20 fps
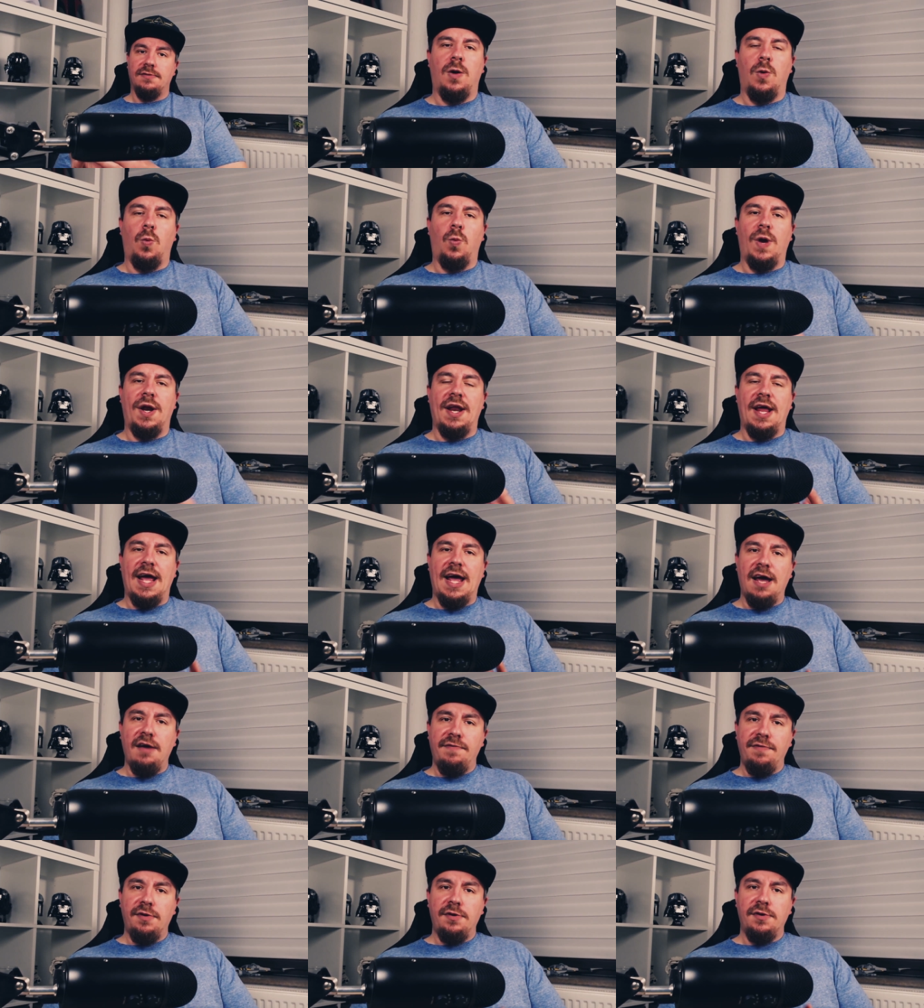
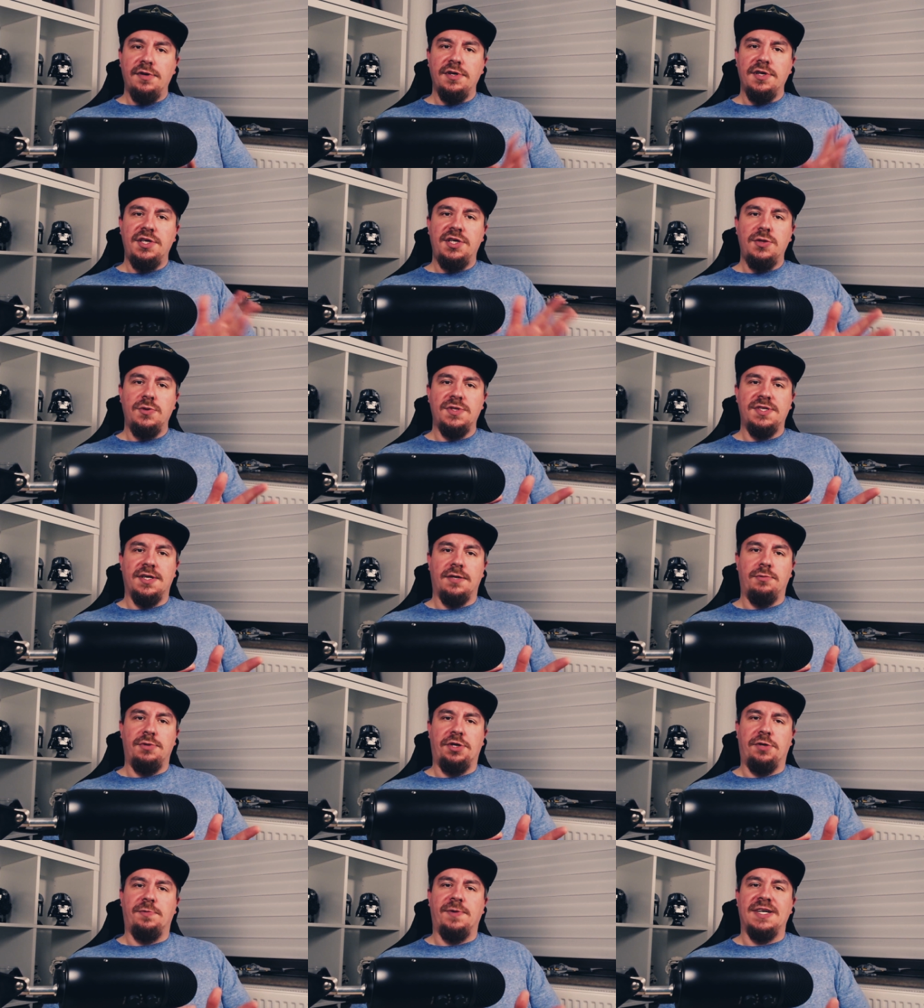Whenever a user
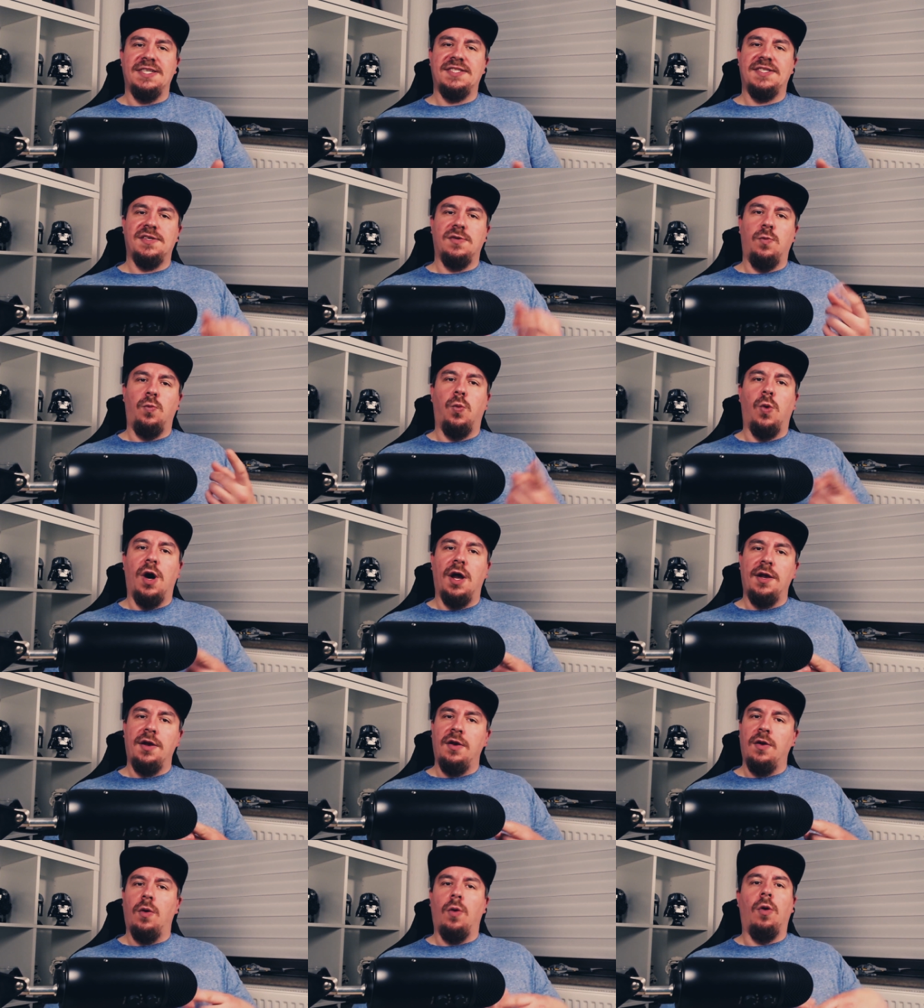requests
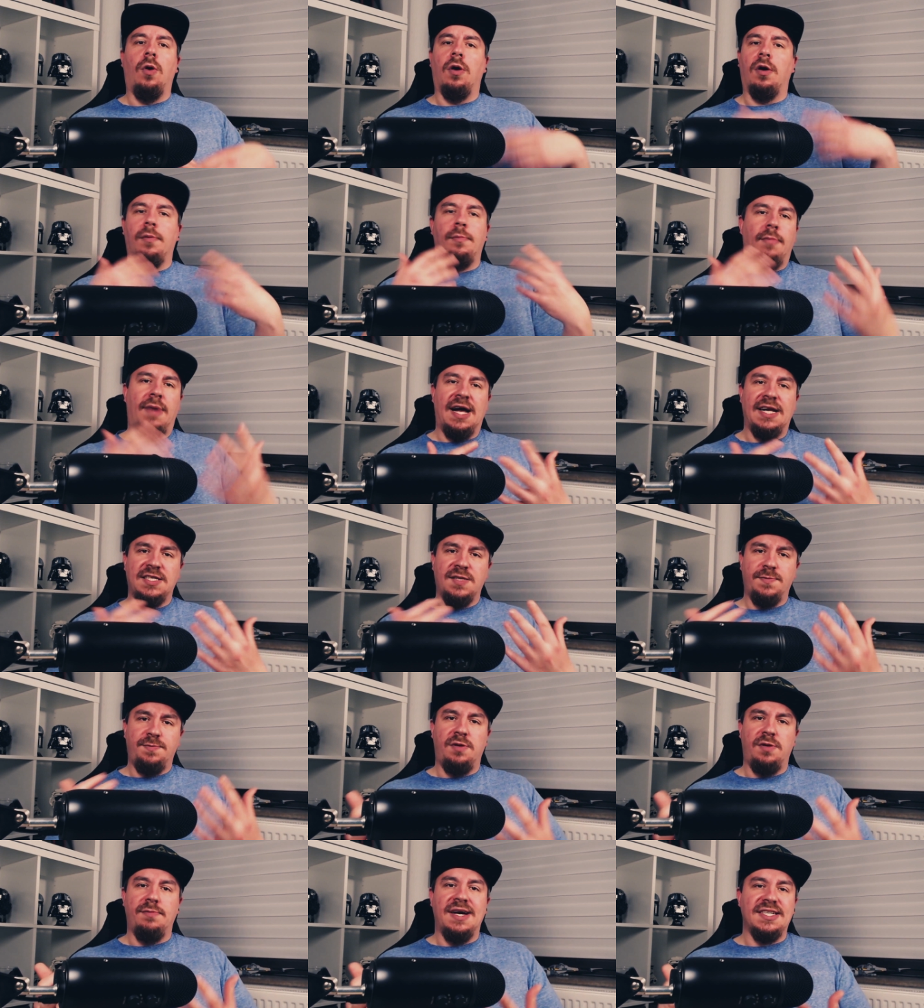one or
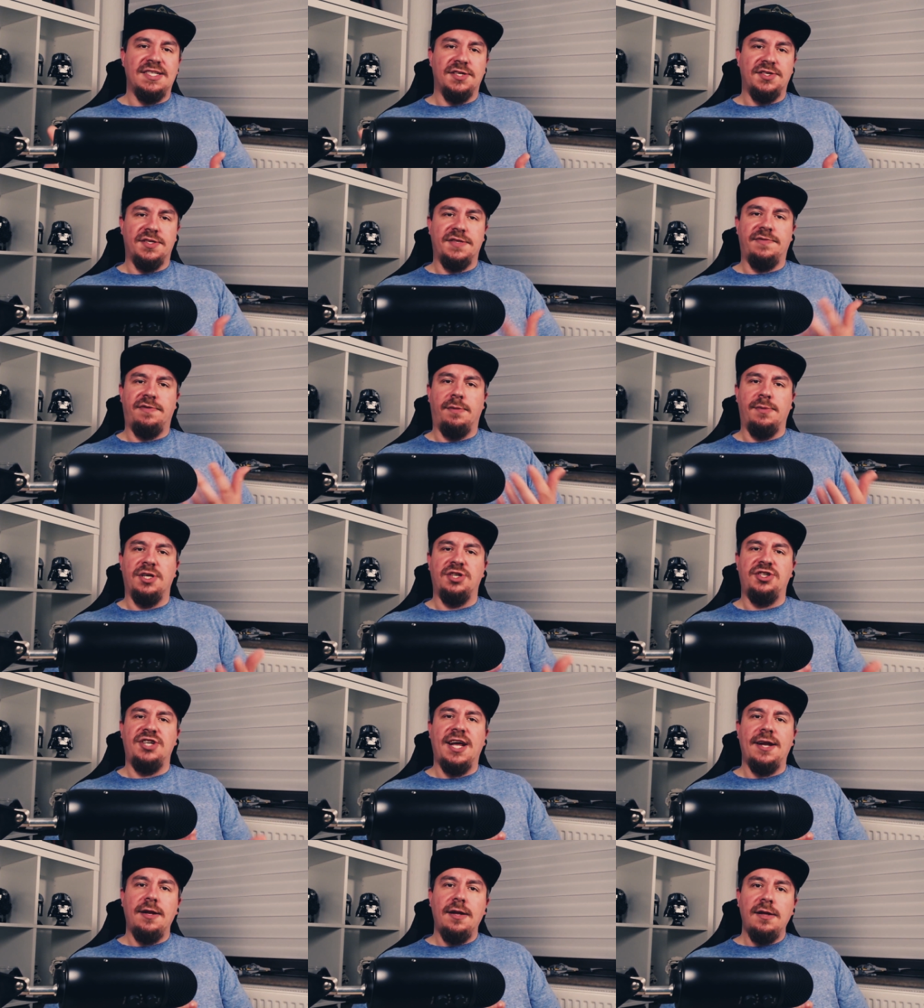multiple messages from a
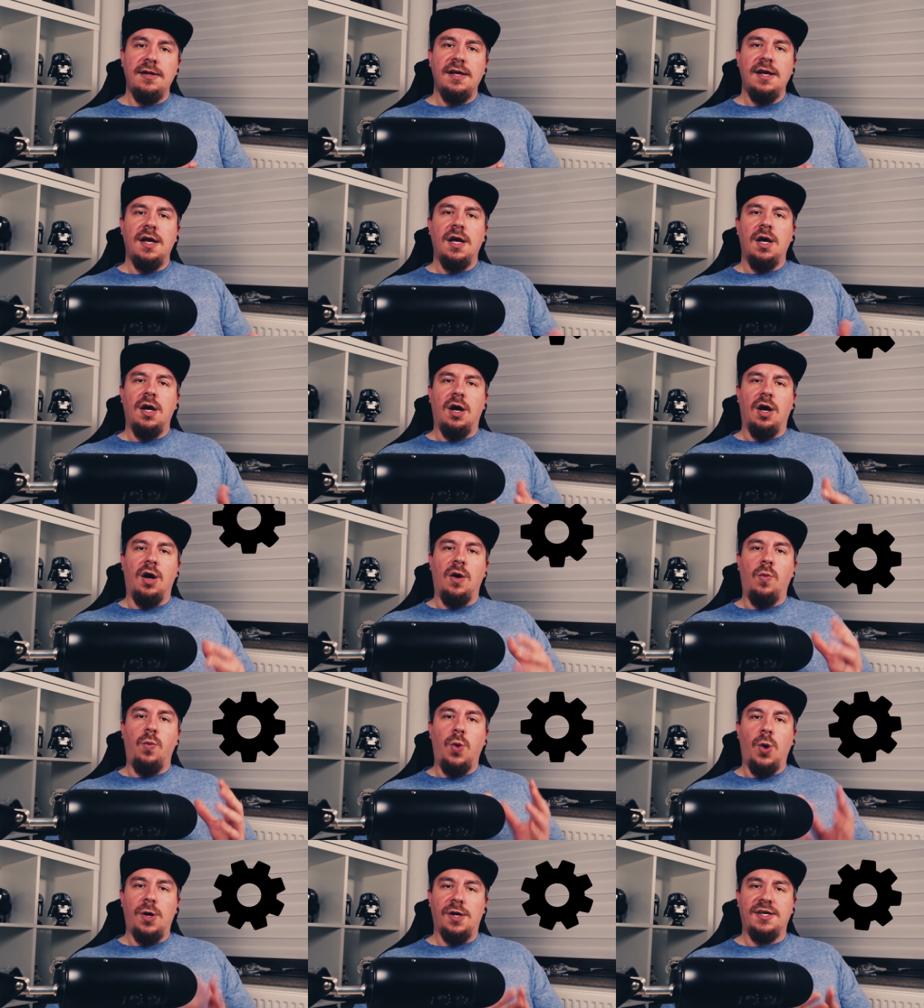channel, a
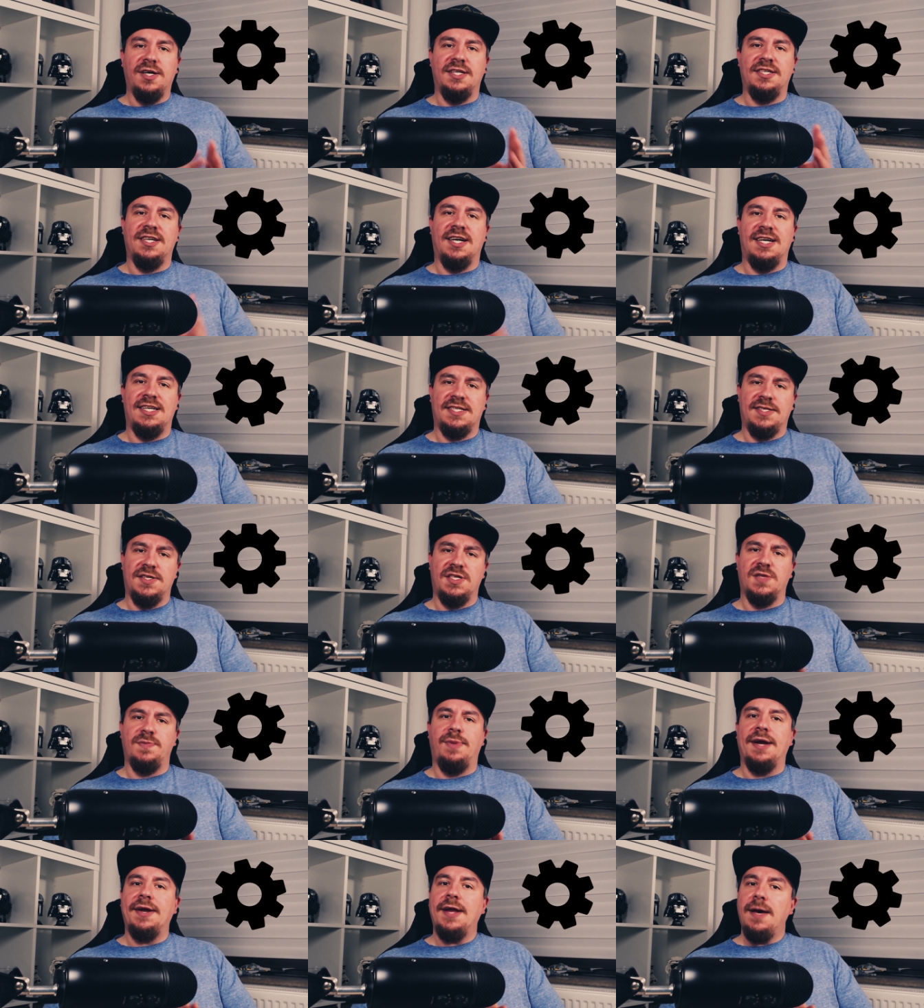worker task is
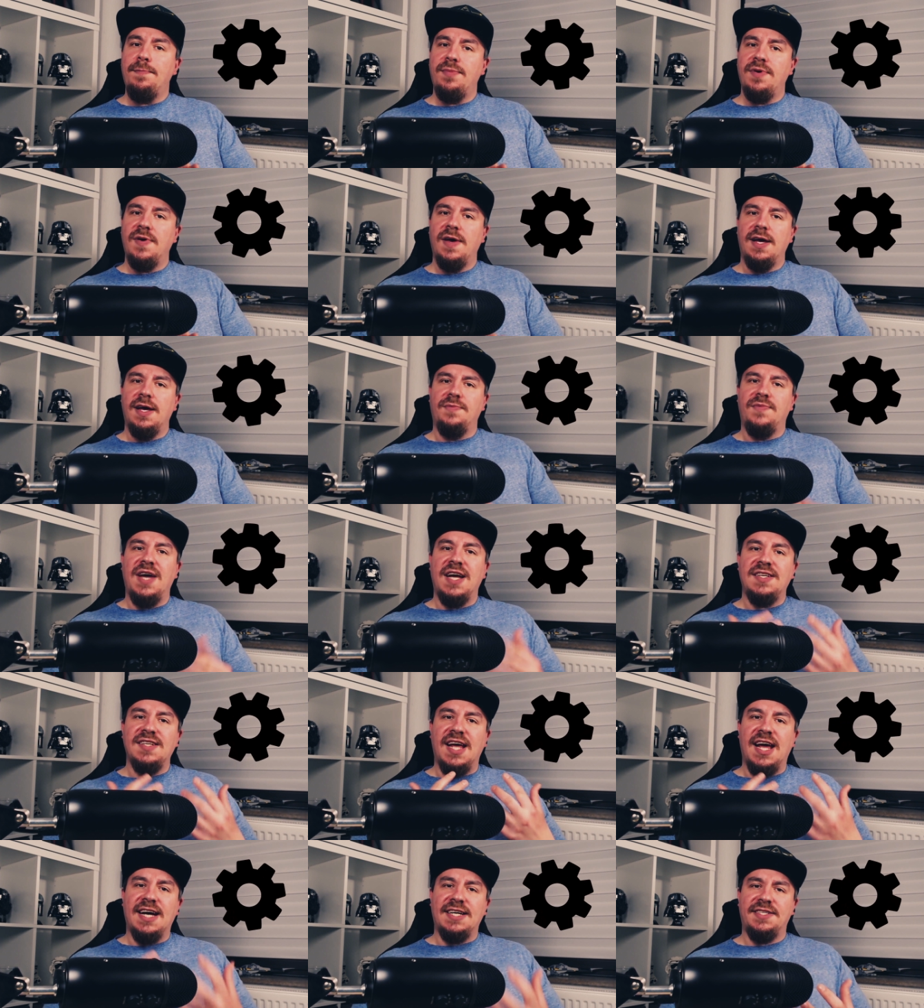spun up
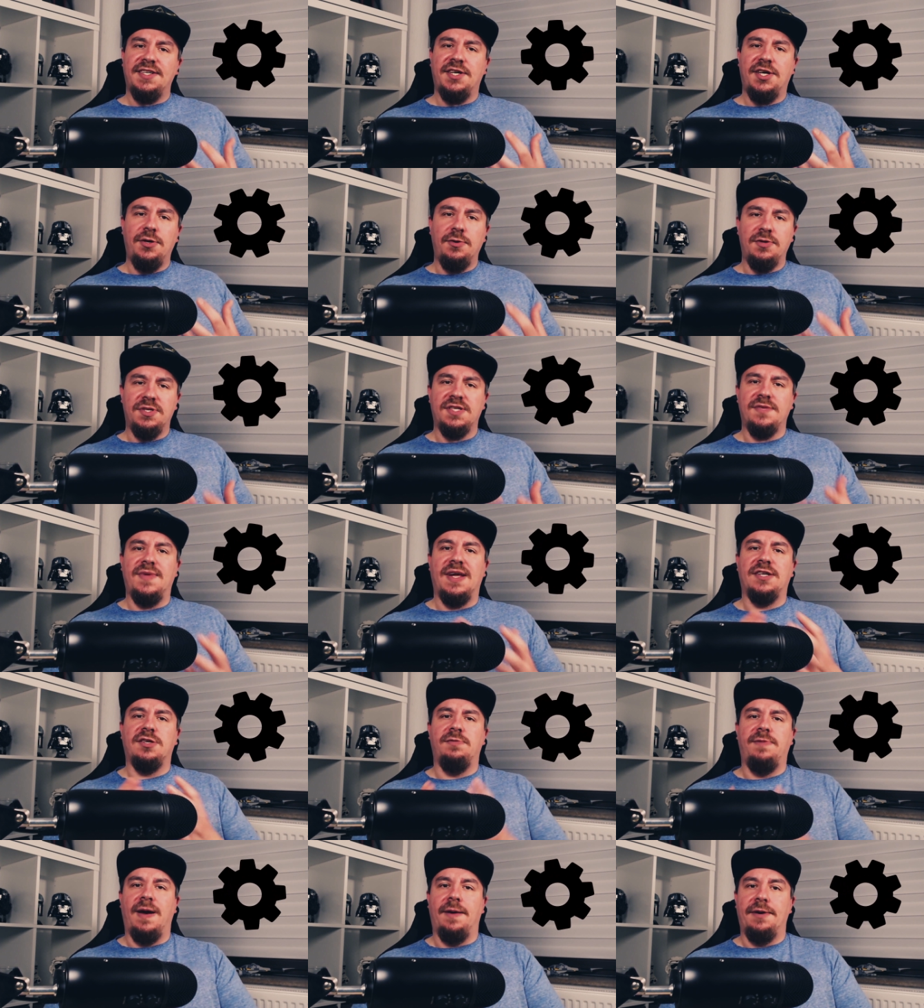that executes that
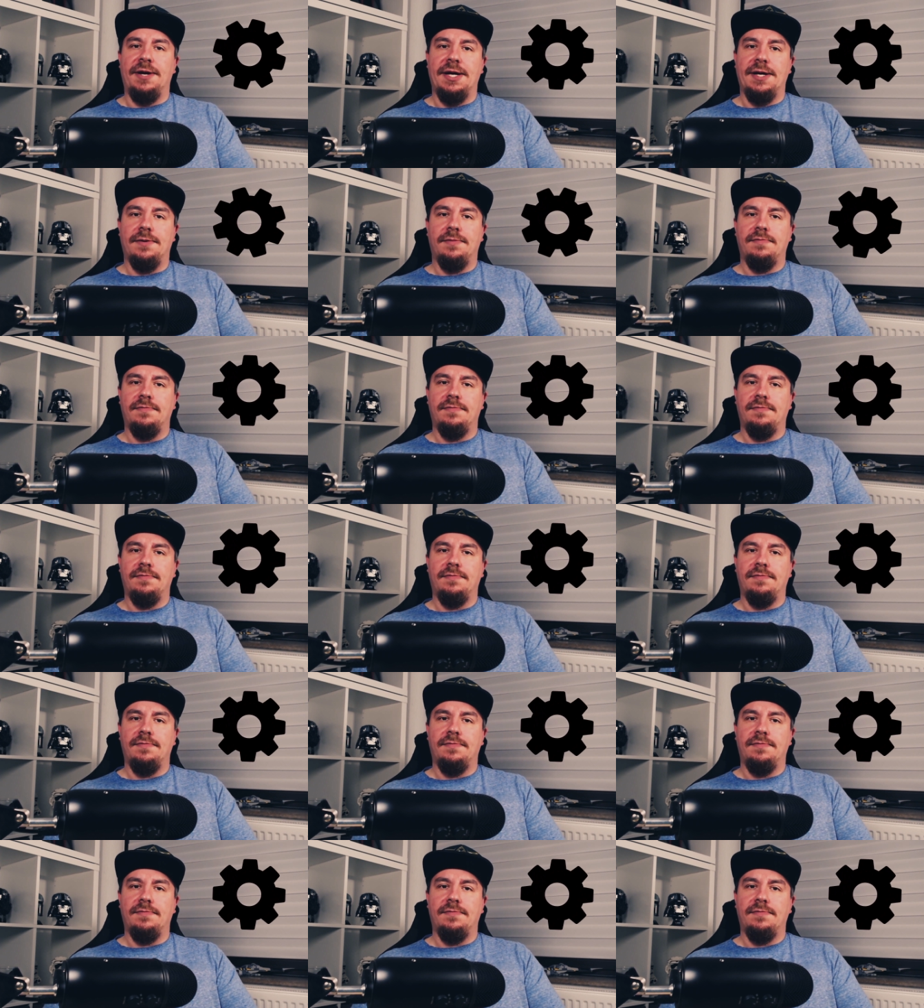query.